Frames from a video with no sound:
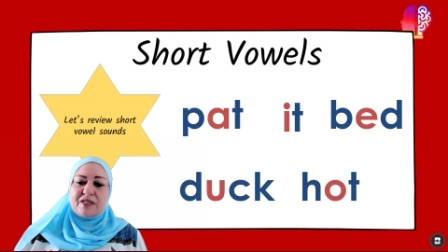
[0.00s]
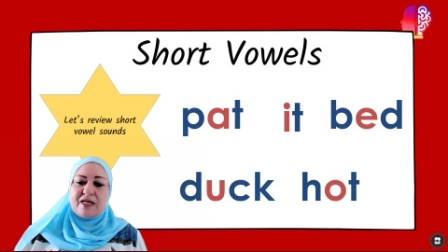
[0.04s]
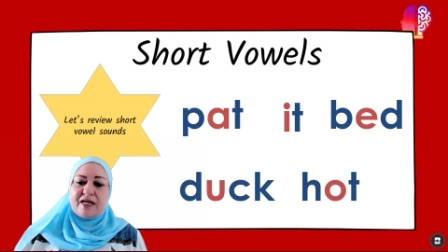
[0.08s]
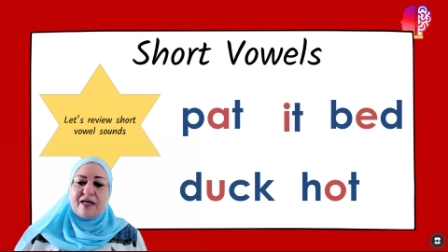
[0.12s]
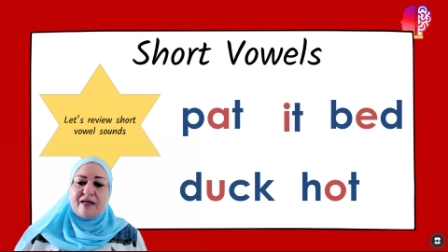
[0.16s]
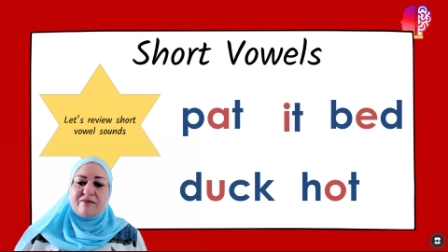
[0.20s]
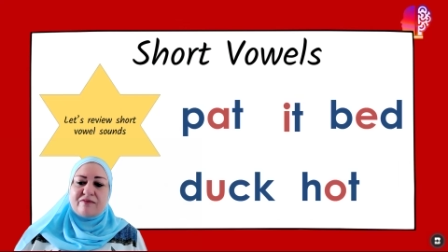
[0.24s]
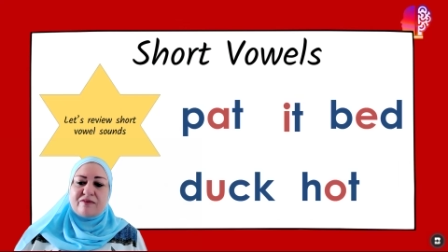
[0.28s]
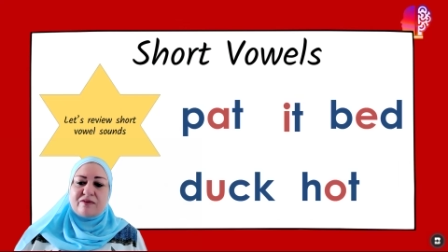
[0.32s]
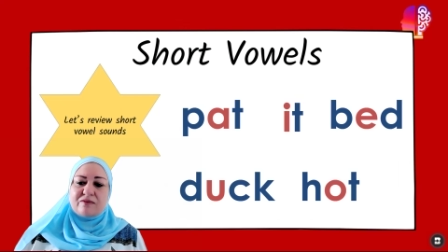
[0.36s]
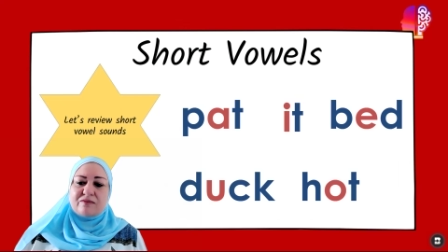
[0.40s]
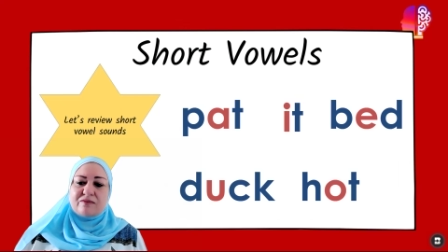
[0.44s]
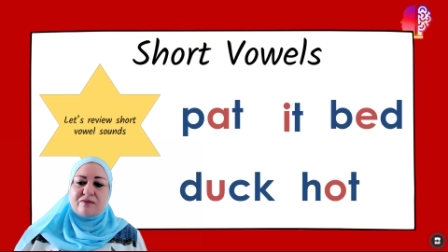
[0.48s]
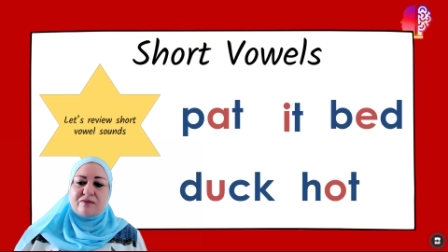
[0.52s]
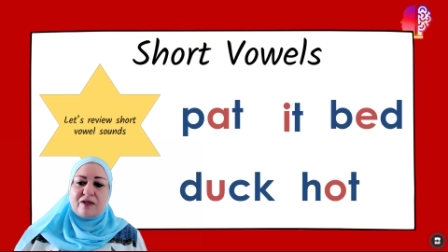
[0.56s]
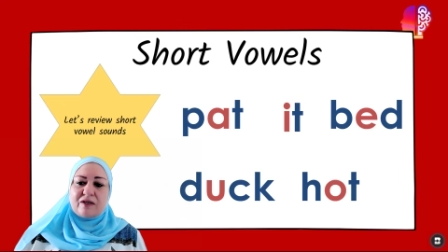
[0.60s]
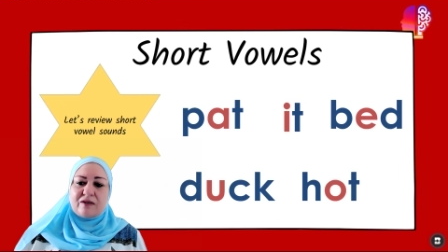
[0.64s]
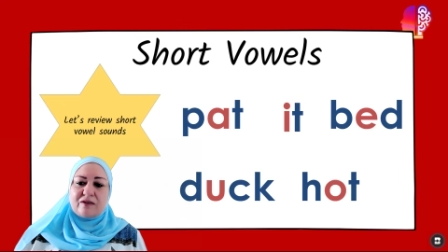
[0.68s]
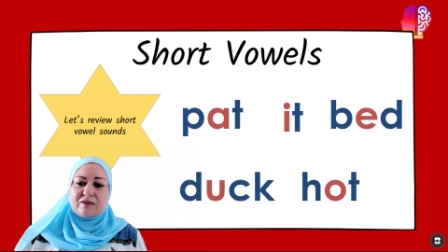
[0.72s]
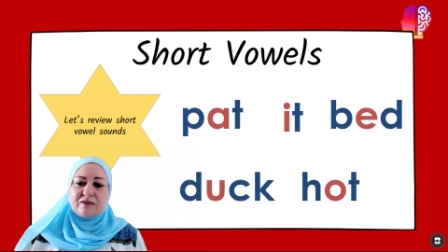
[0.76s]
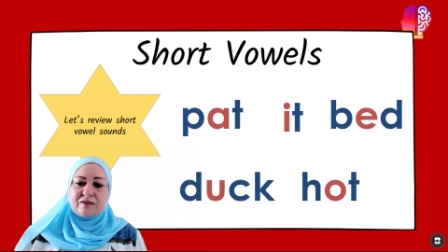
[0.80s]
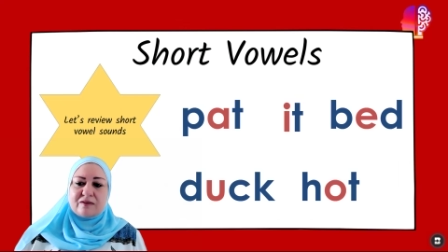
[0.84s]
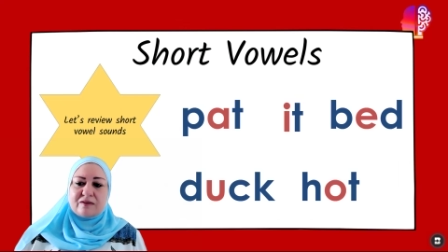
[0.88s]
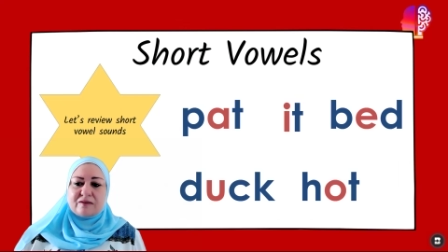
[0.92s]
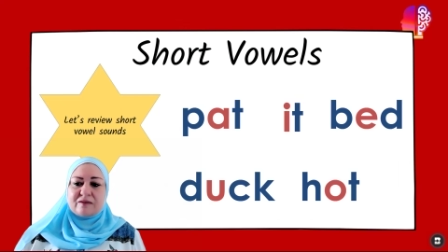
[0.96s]
have
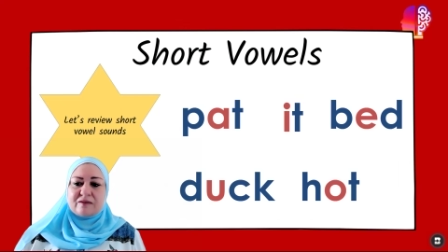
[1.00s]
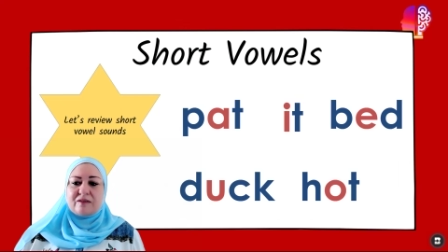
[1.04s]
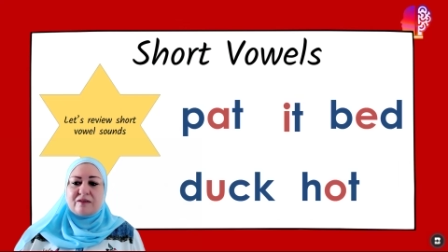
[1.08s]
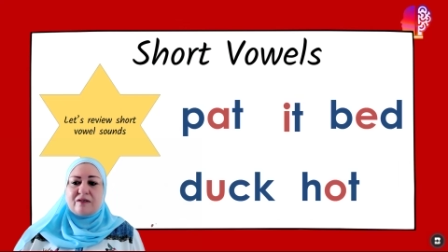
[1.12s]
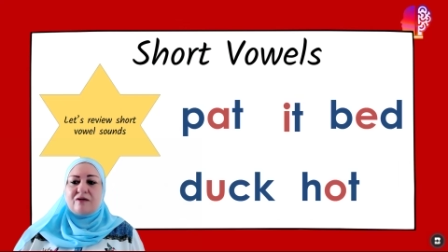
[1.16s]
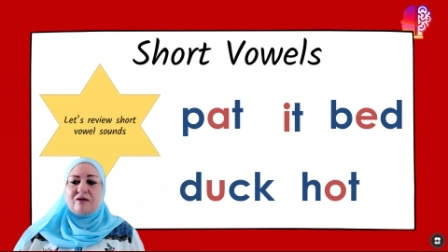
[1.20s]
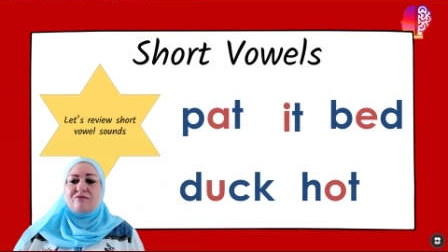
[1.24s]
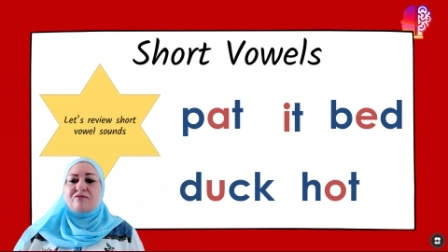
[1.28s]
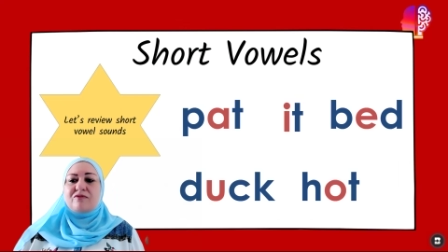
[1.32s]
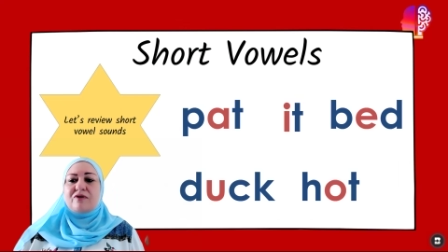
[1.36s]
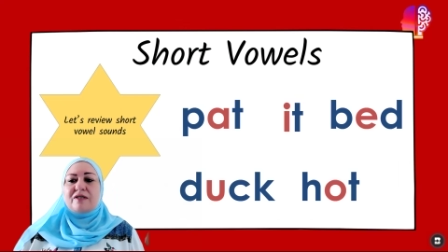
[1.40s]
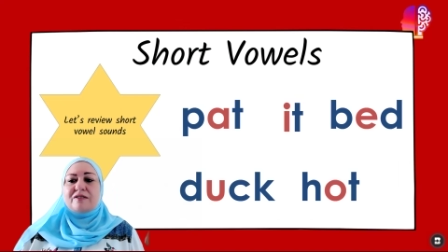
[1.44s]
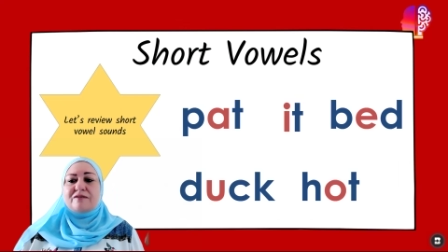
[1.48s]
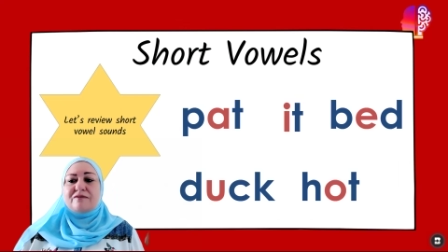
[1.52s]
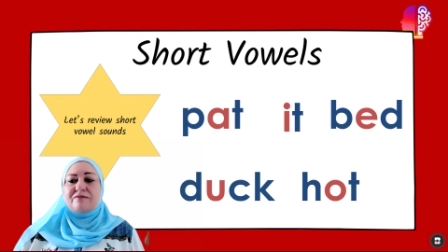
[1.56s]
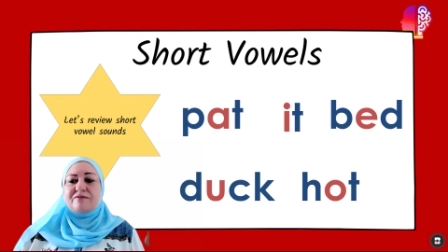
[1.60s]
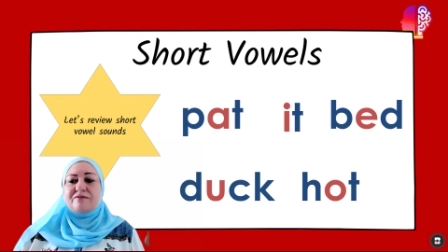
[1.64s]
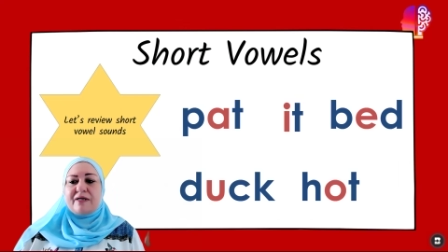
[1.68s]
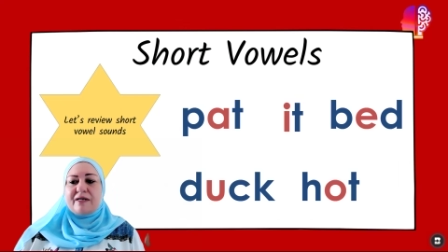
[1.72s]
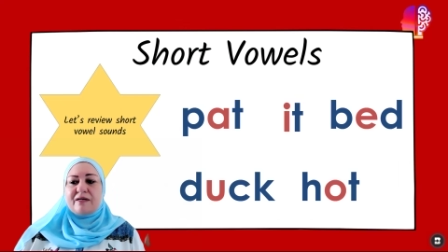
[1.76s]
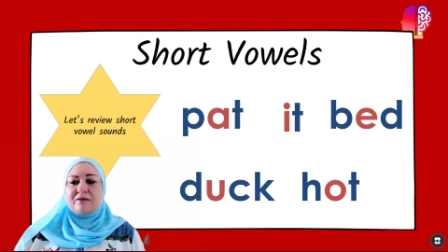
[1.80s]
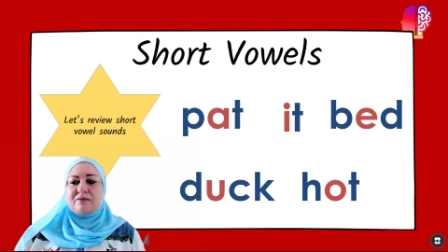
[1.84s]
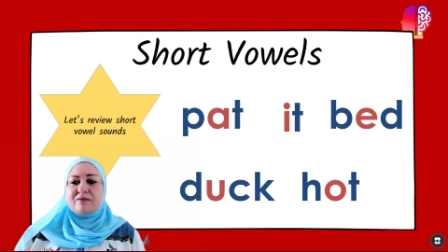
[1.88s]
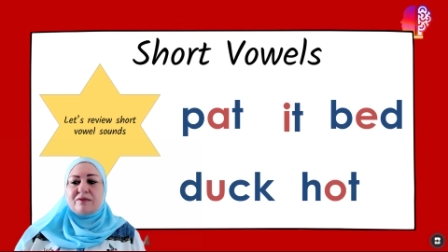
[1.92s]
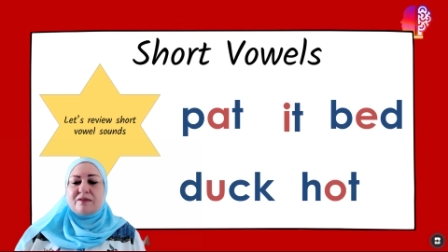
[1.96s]
a red
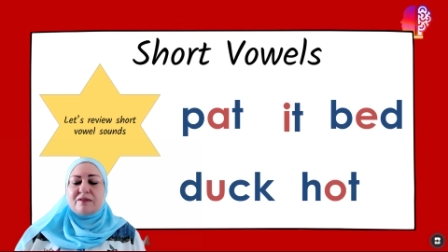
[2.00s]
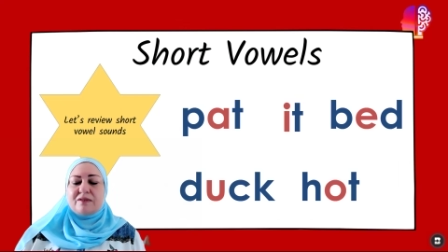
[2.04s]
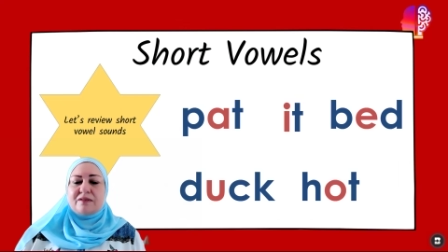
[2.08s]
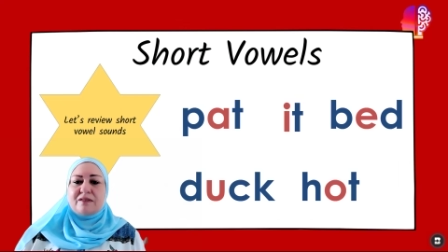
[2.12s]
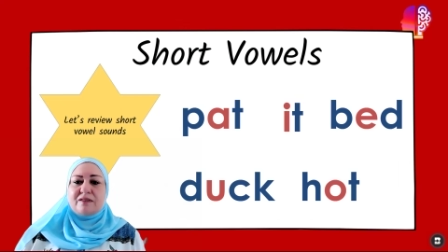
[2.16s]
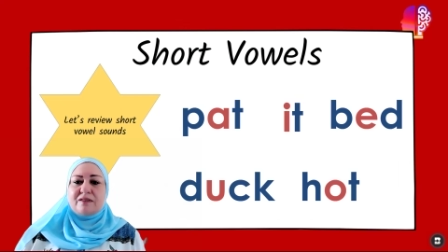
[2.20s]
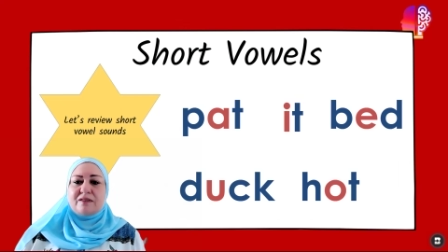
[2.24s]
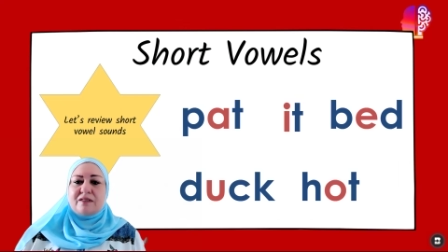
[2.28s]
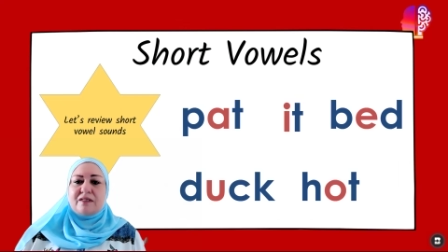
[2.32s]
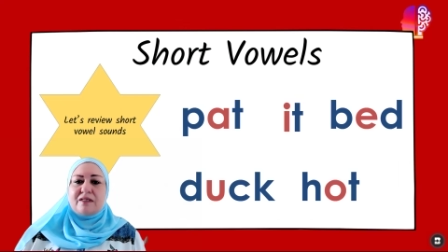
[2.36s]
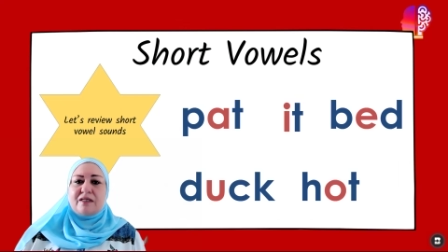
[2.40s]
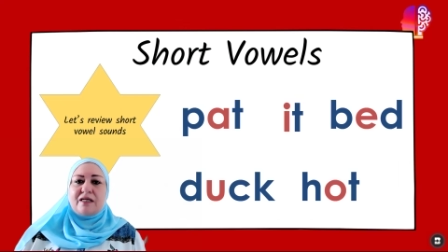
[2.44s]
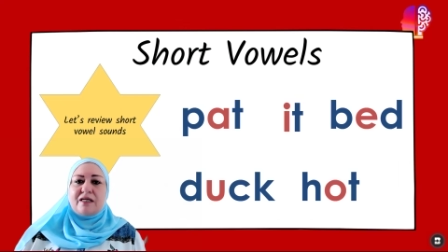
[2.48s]
vowel,